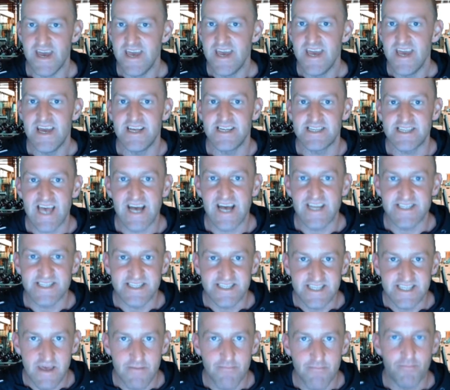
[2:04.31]
It's as
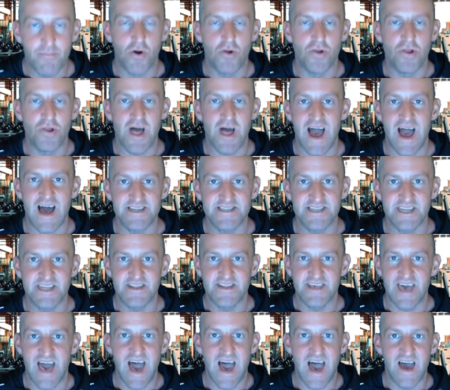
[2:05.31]
simple as
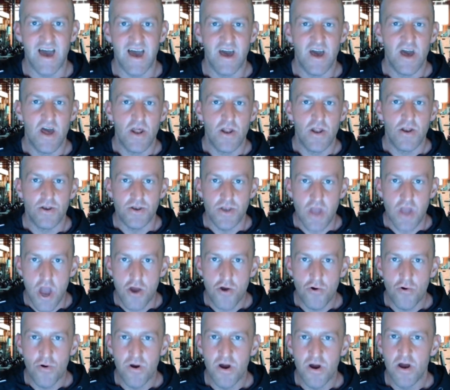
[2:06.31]
that.
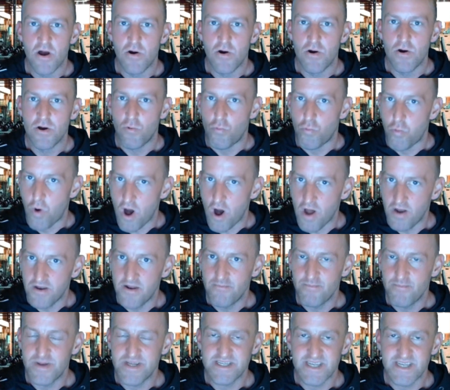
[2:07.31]
No one
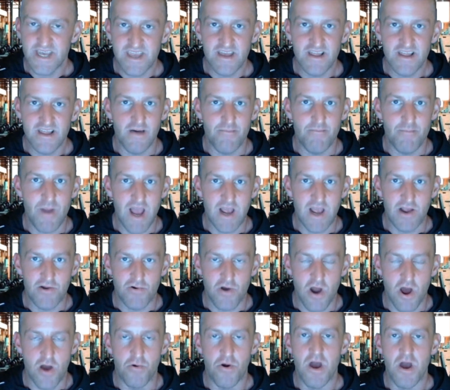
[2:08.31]
particular
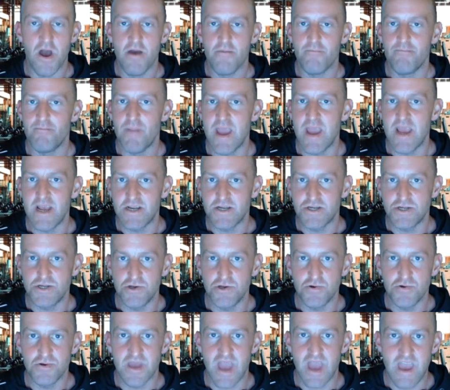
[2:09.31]
macro makes
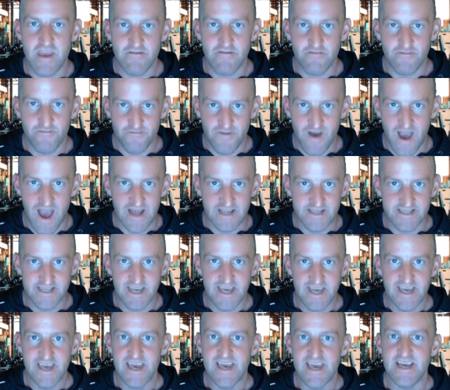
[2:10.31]
you gain fat.
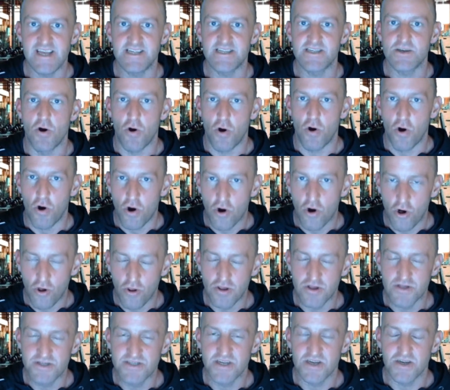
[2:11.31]
It's
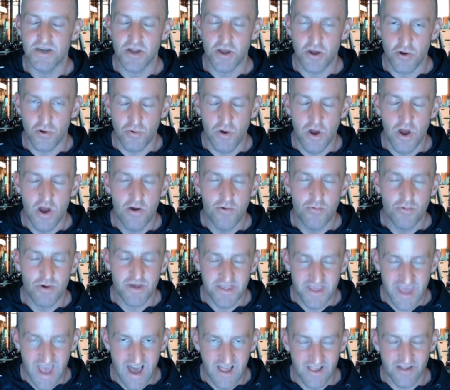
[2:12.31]
all to do
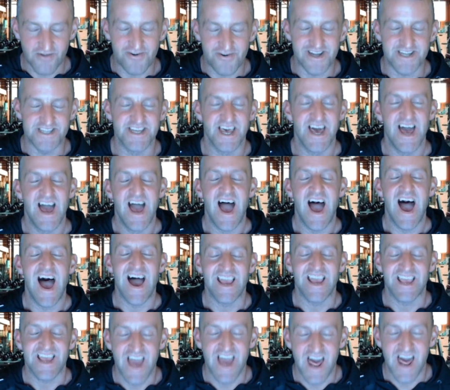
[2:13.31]
with calories.
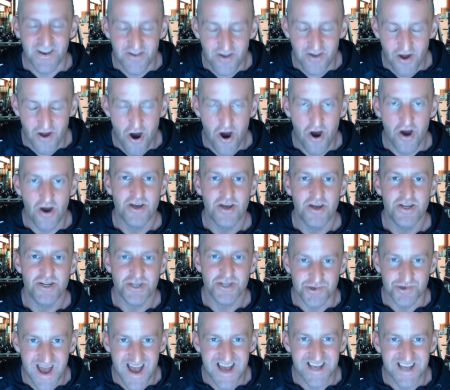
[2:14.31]
I cannot
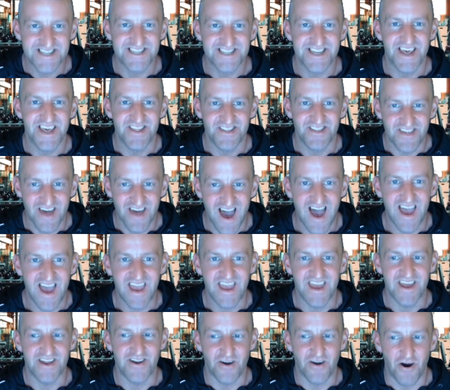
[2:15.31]
stress that
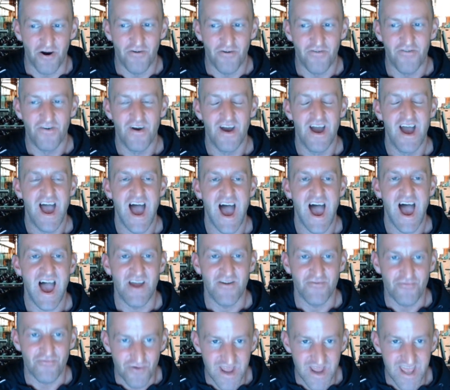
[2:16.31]
enough. I
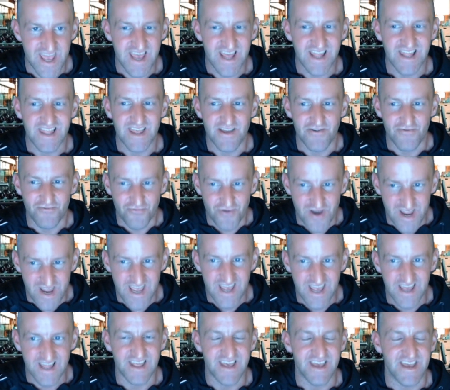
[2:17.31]
really,
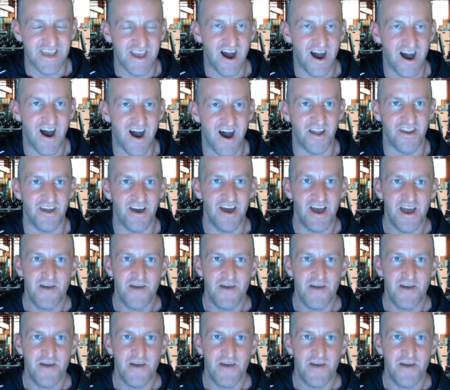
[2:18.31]
really can't.